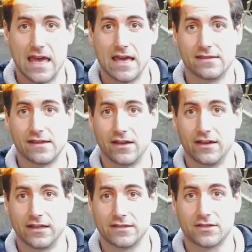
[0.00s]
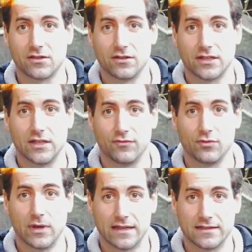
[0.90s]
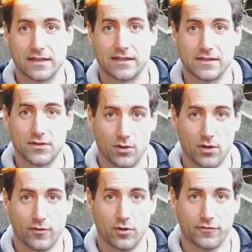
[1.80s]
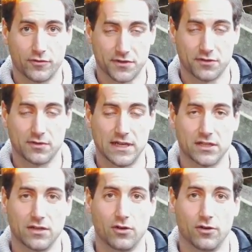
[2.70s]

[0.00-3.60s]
and it's going to give you exactly the level of concentration